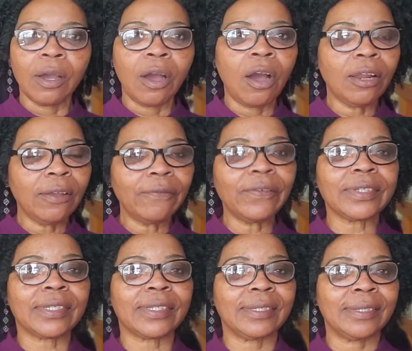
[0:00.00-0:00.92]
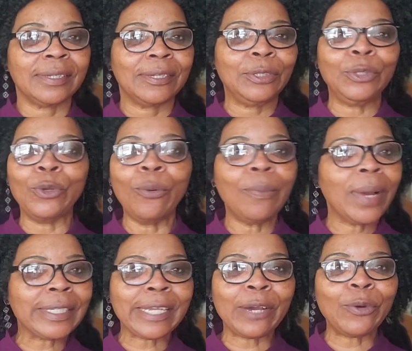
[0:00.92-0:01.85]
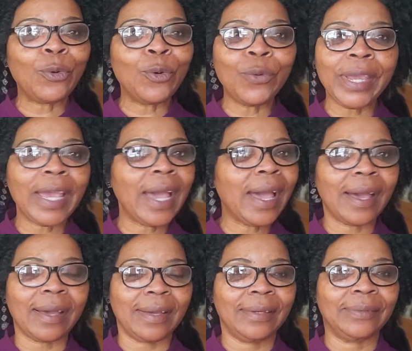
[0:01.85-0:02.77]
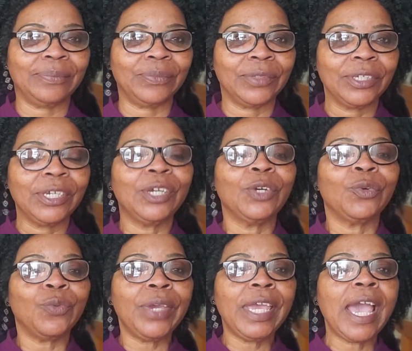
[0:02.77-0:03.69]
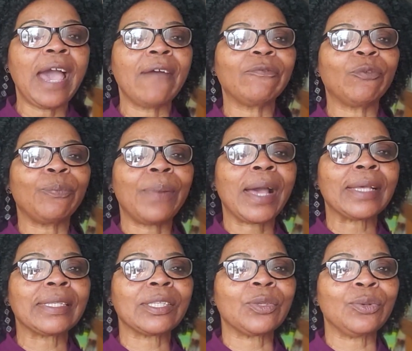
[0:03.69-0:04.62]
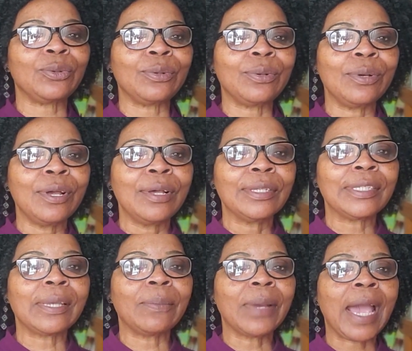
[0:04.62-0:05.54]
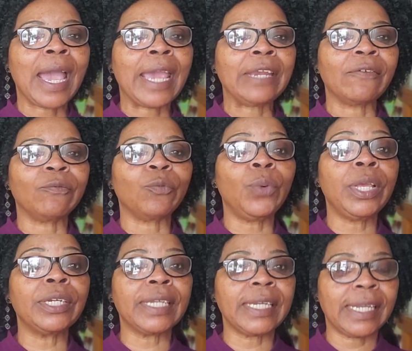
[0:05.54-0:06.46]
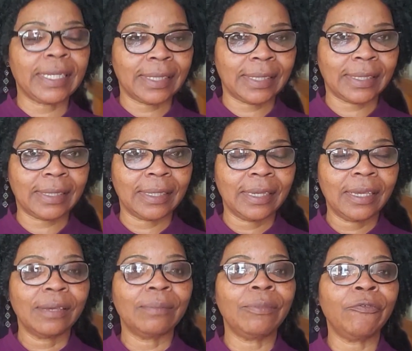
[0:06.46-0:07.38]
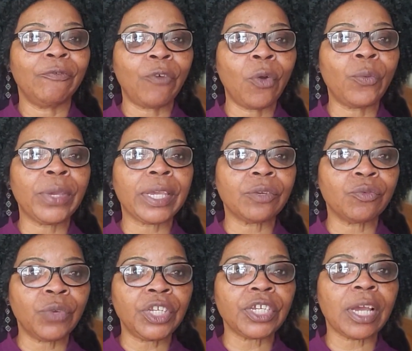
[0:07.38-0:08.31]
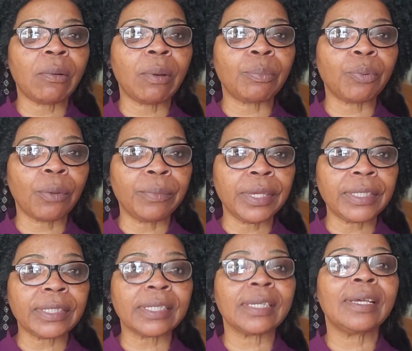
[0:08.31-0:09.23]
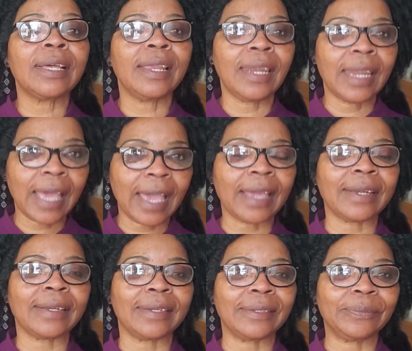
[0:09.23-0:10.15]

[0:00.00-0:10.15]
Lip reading: all of us, no matter who we have to pass through some kind of wilderness before we can reach our promised land.